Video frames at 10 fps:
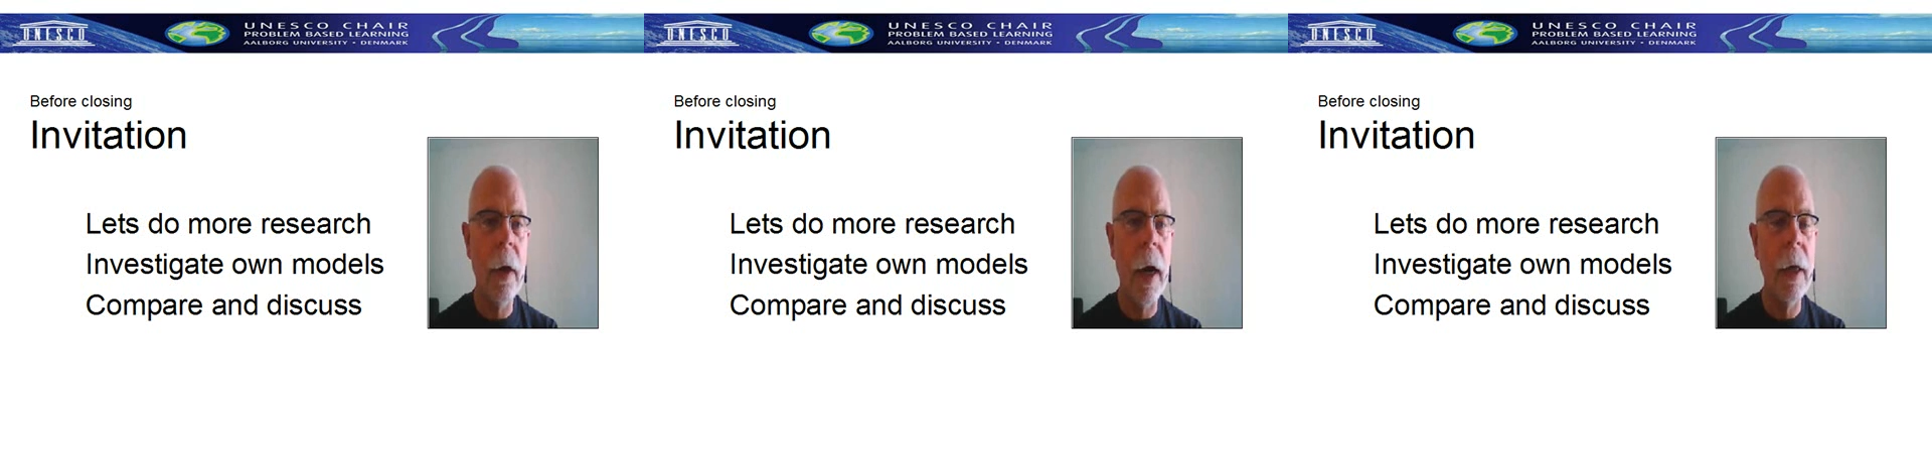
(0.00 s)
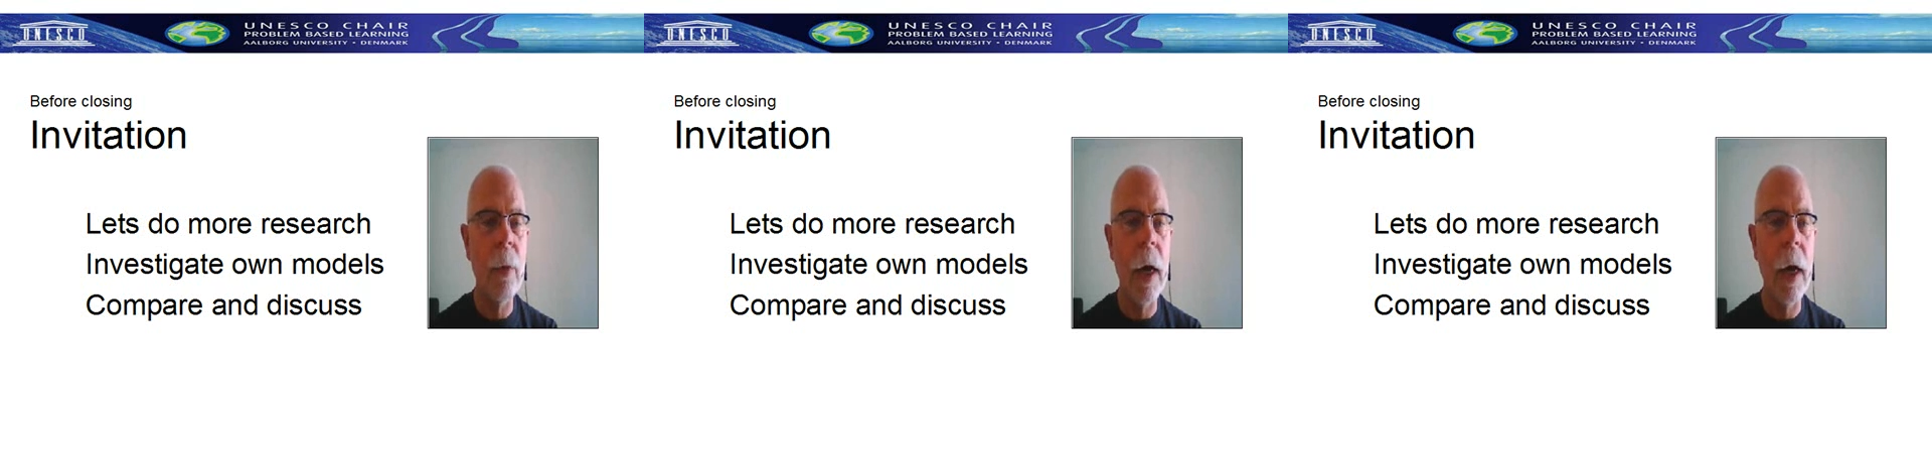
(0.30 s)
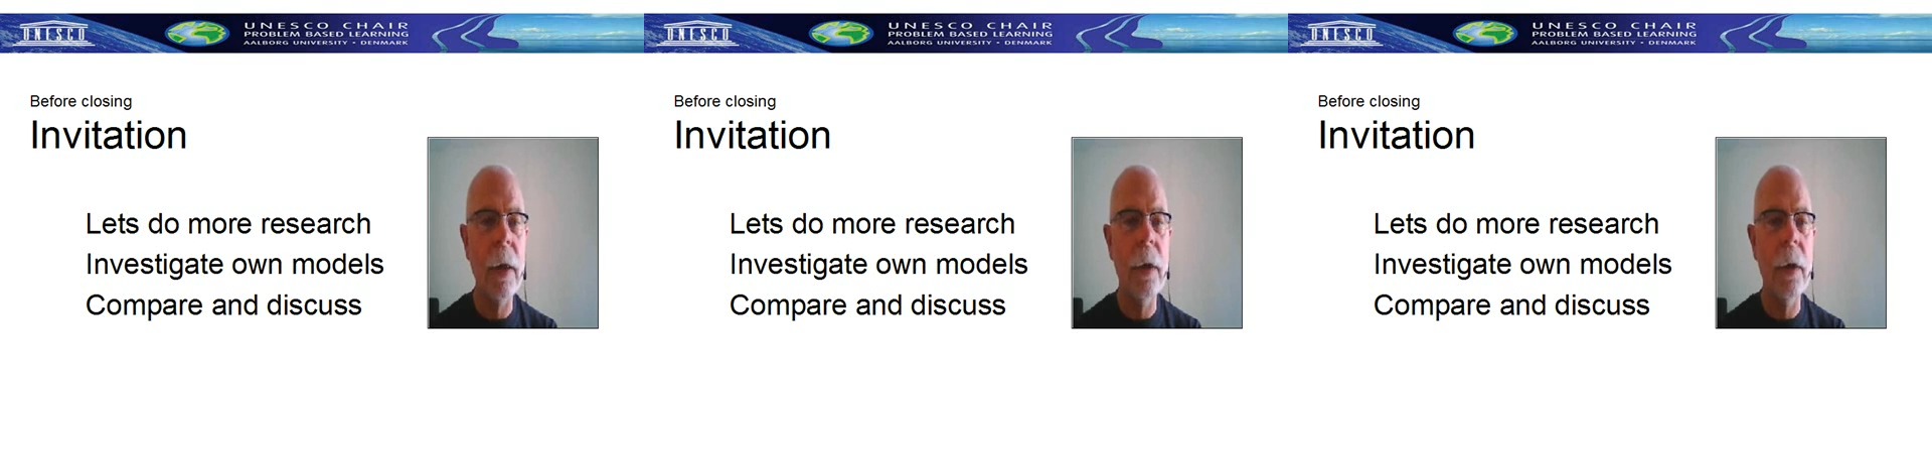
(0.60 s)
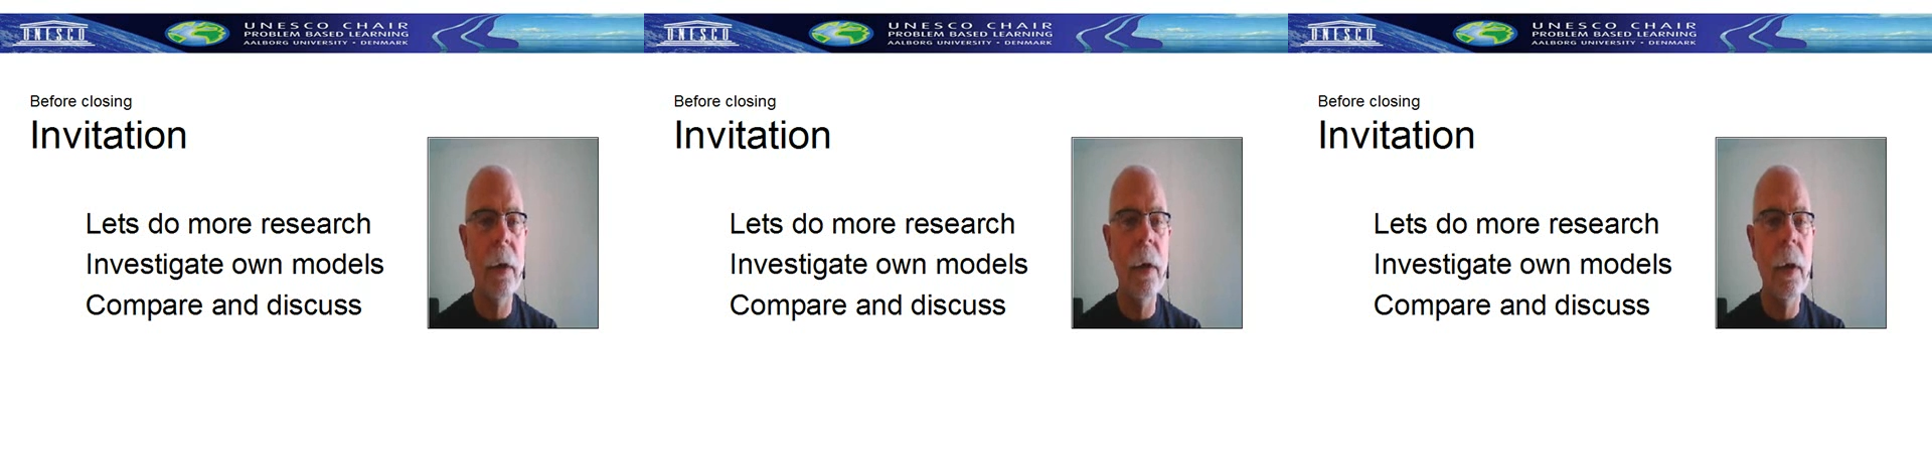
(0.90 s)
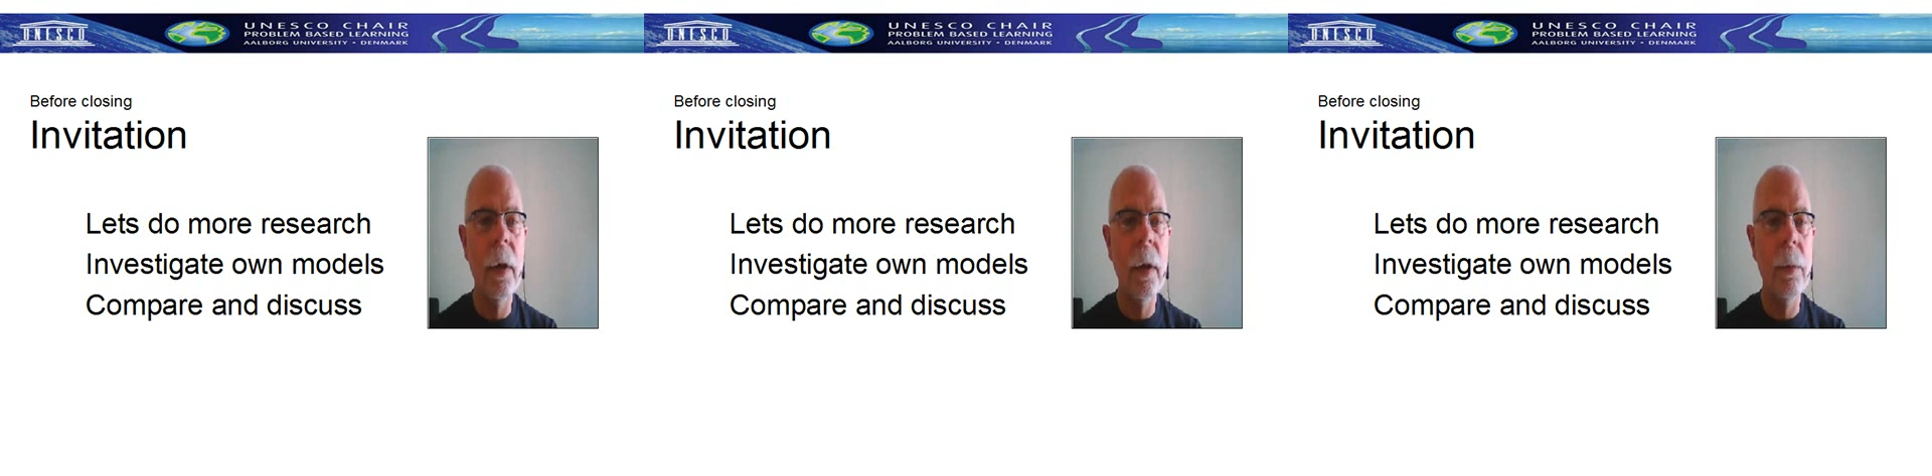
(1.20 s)
I invited
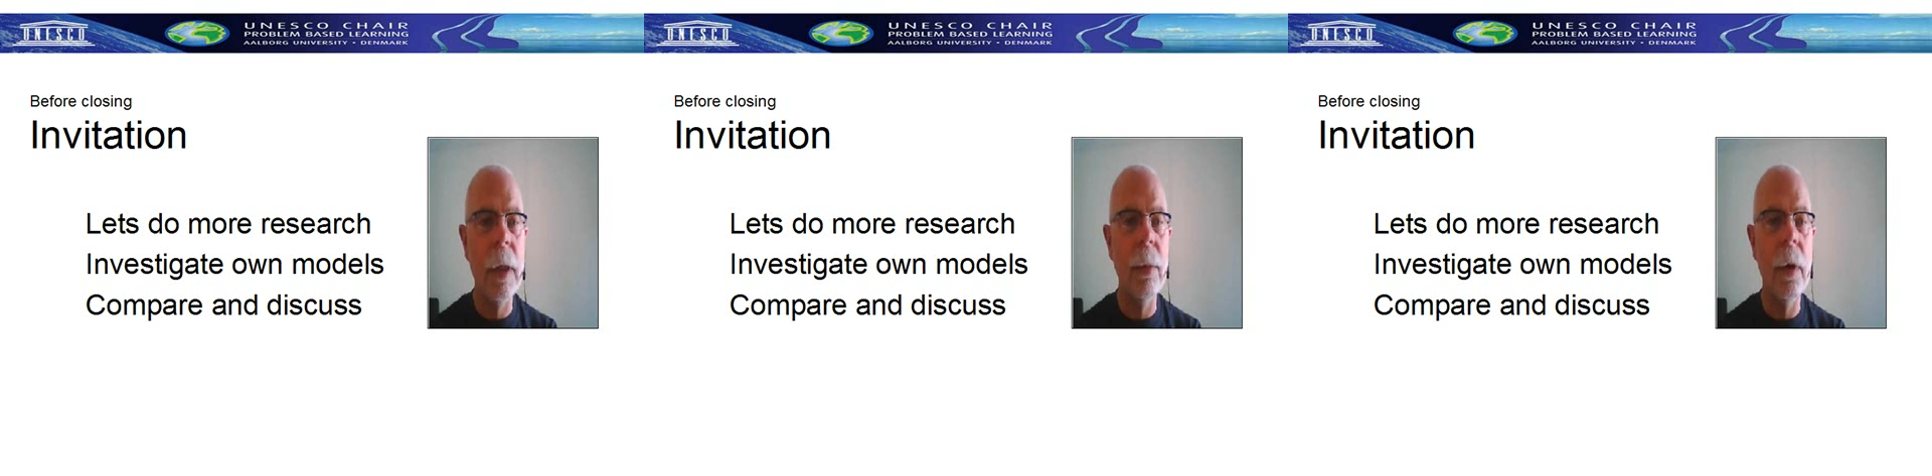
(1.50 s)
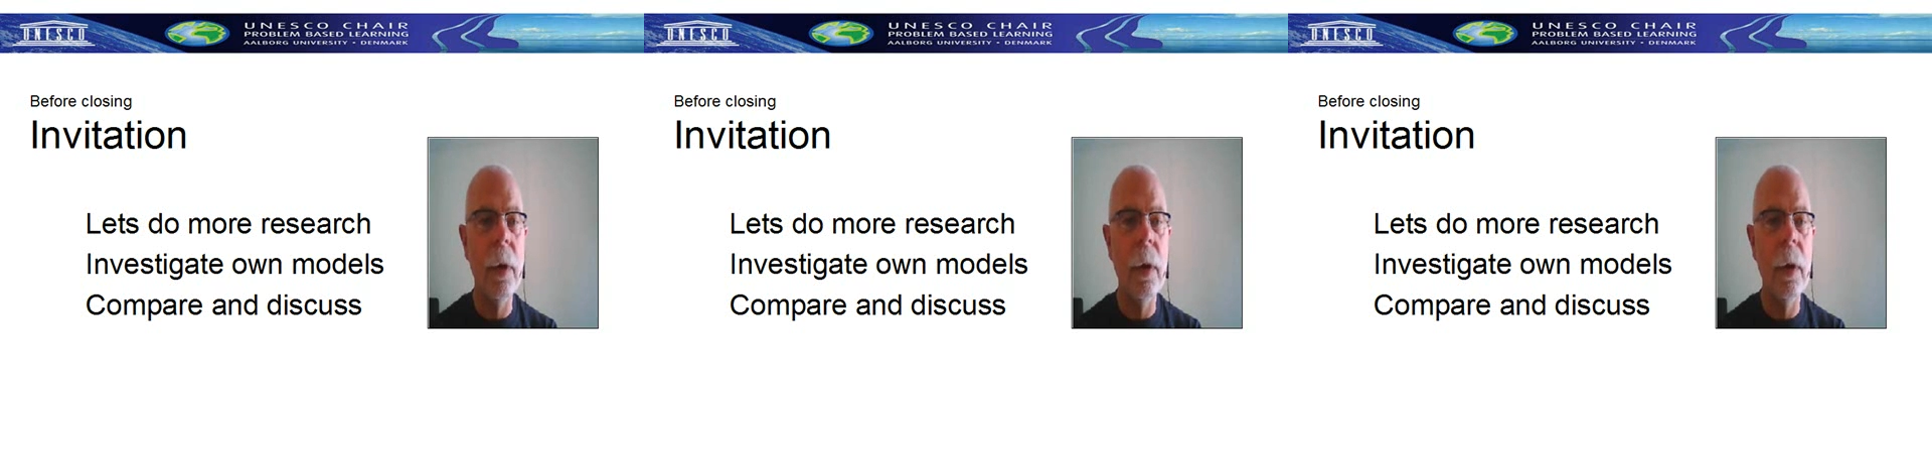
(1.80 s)
people,